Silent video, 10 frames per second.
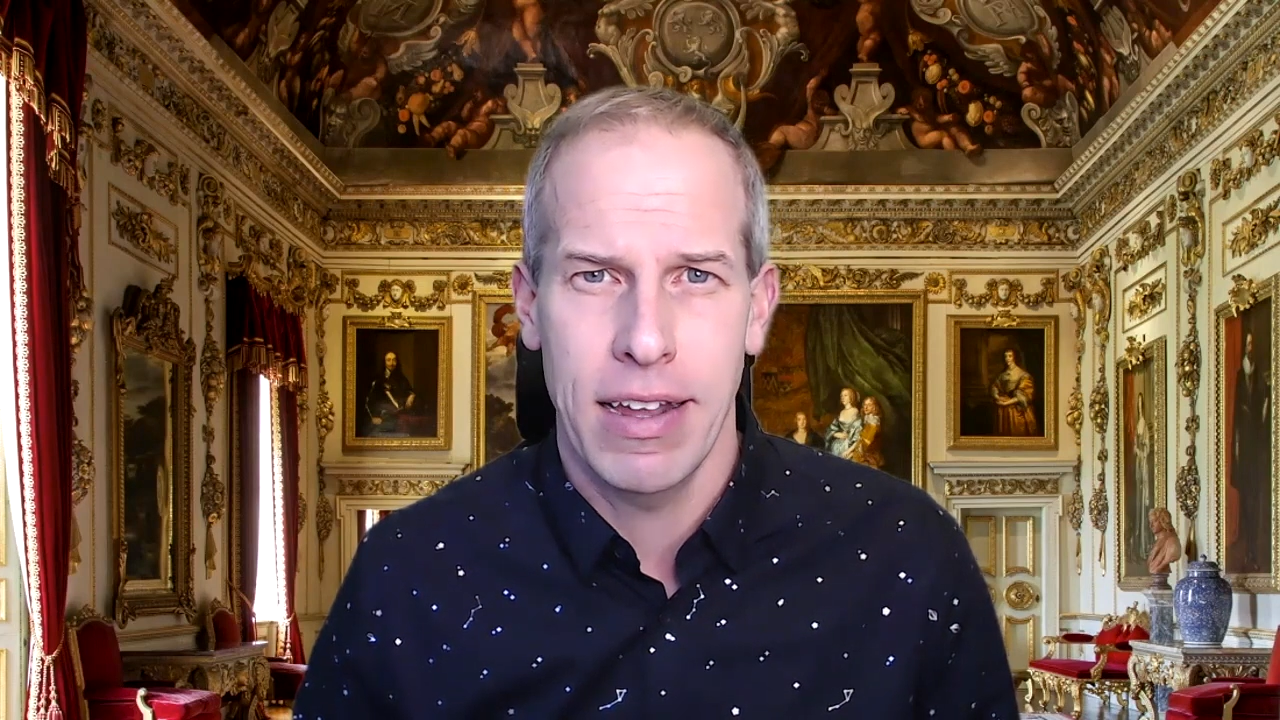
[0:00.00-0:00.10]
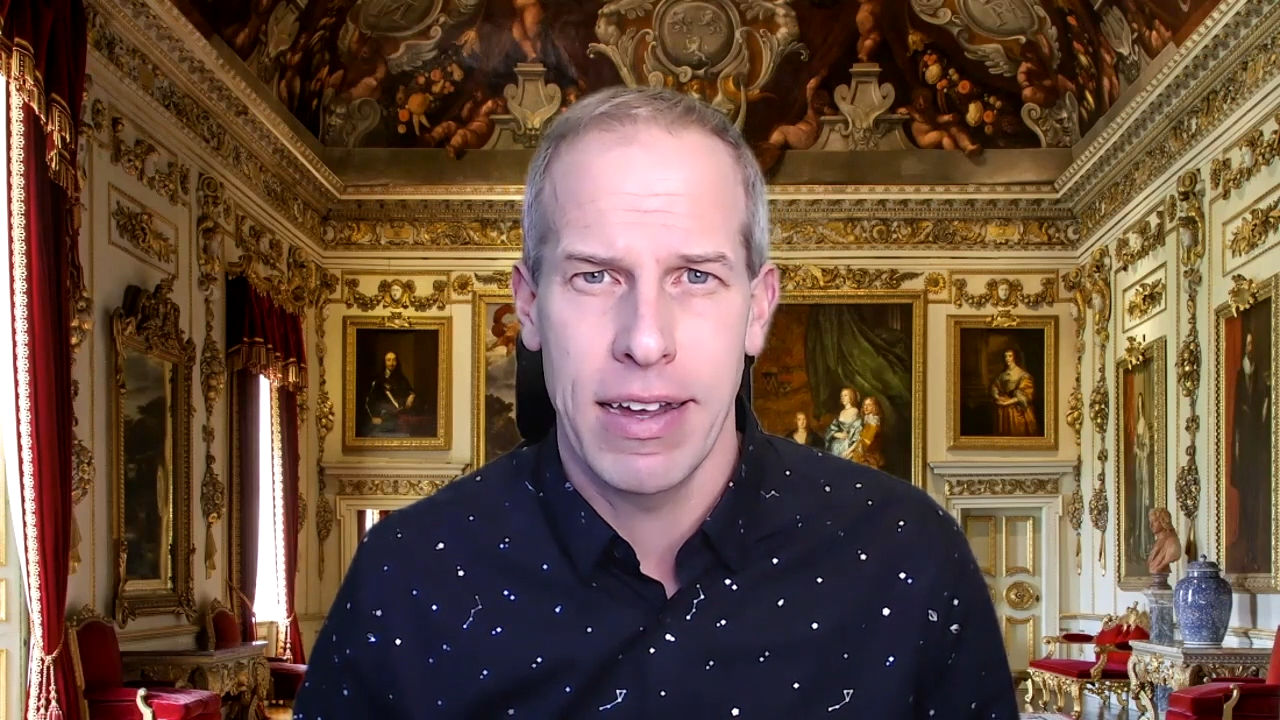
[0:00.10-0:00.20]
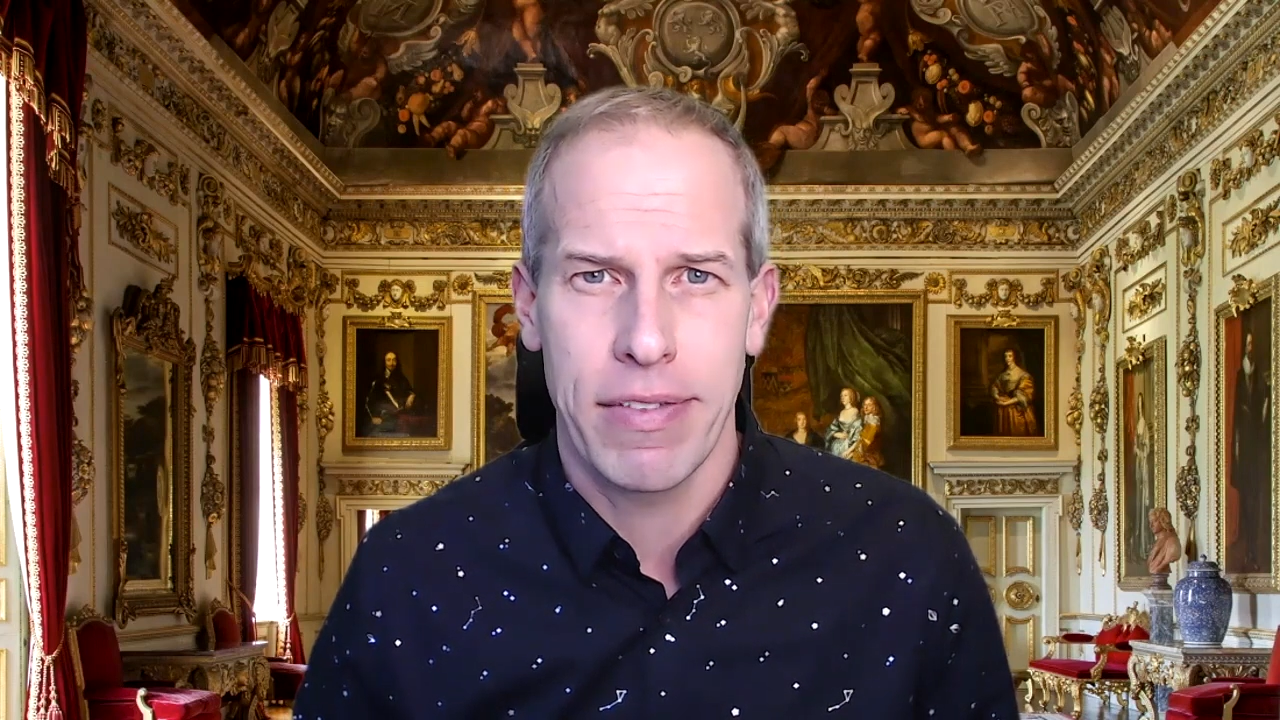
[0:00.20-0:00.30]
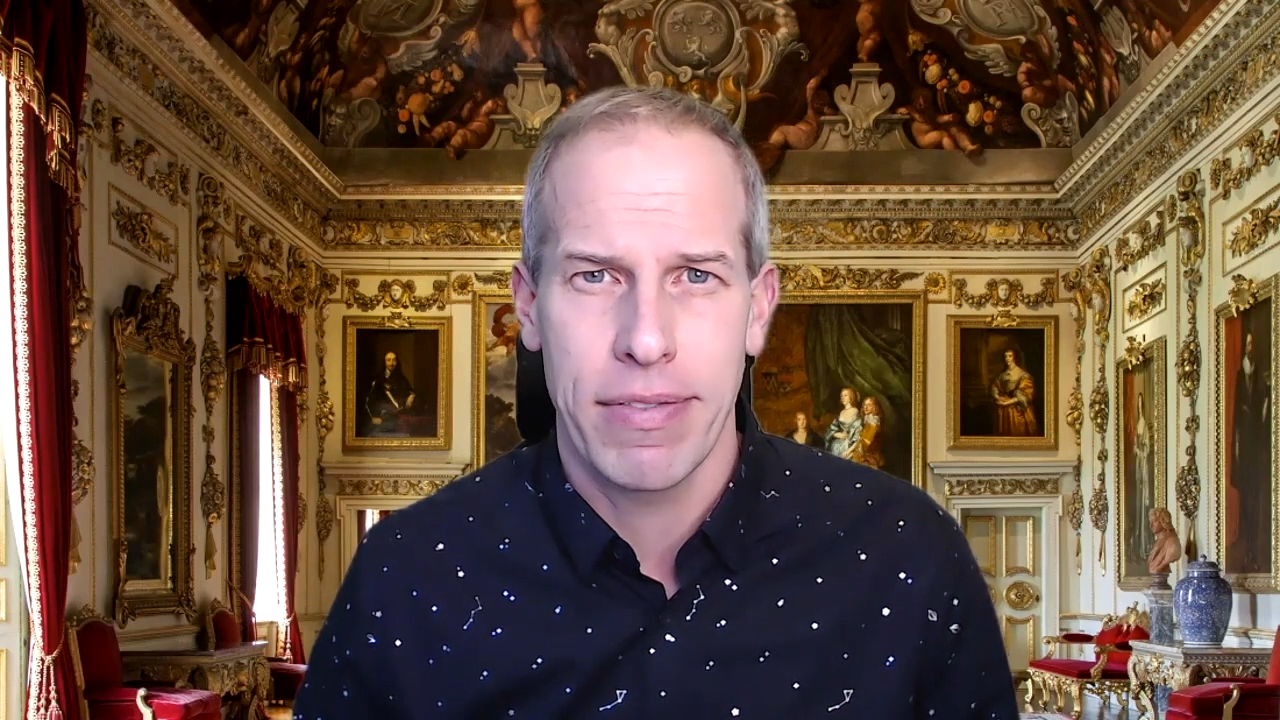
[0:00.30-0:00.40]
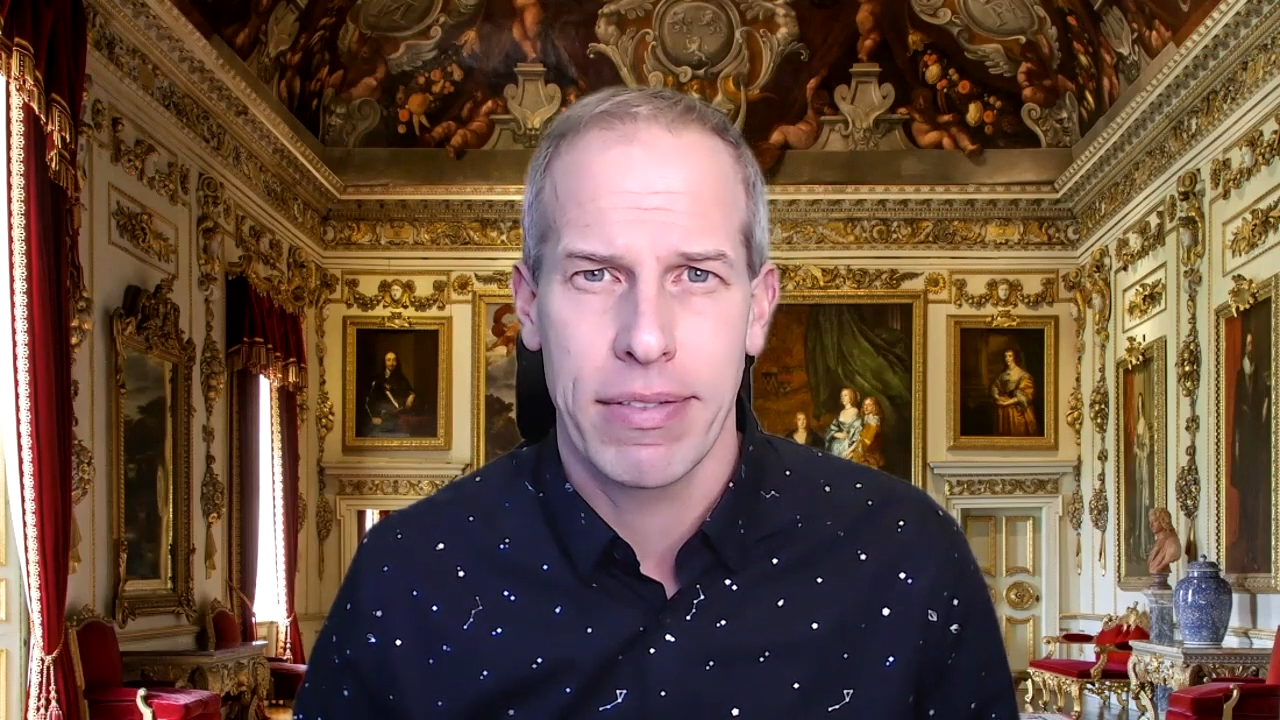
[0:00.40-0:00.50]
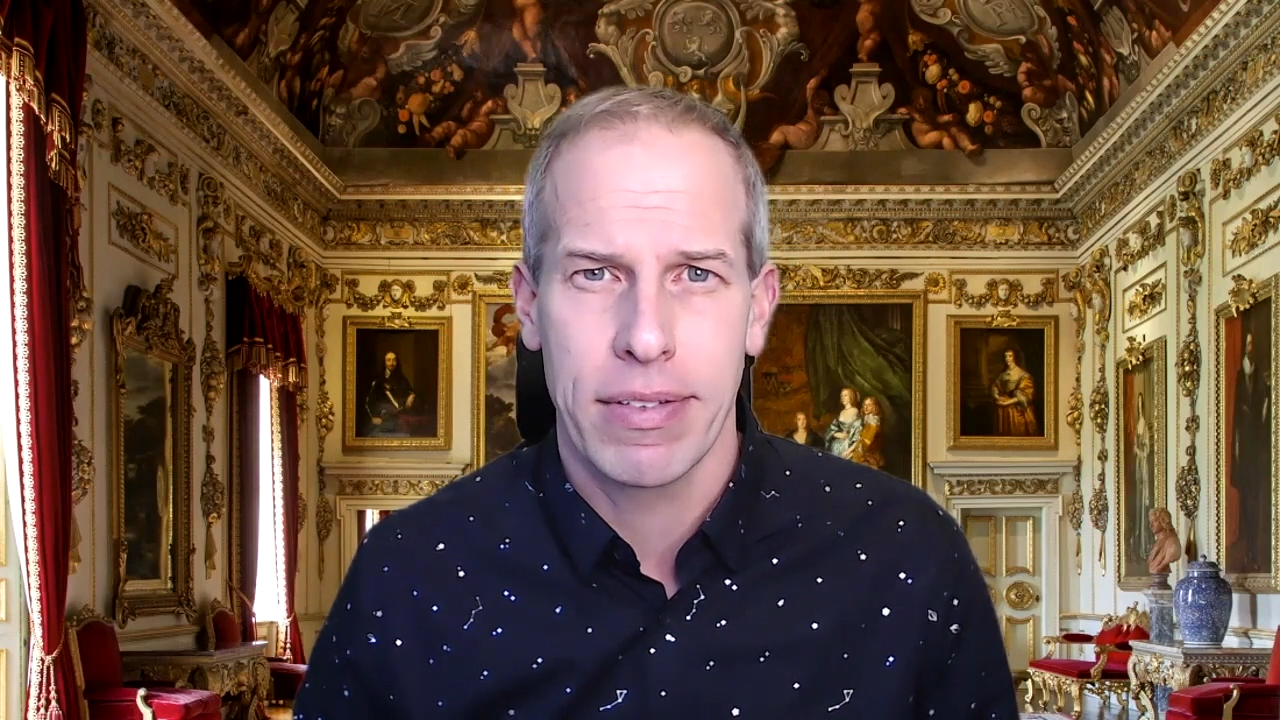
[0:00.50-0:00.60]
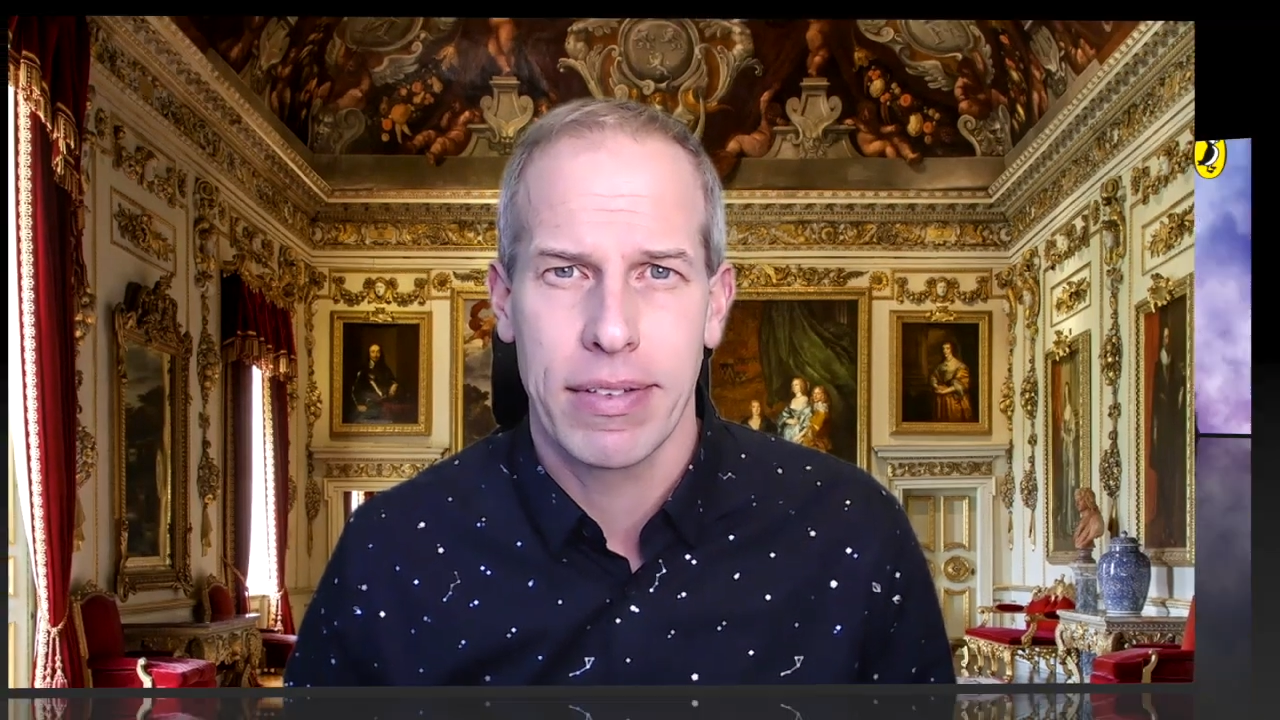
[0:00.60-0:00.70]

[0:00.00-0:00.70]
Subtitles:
life.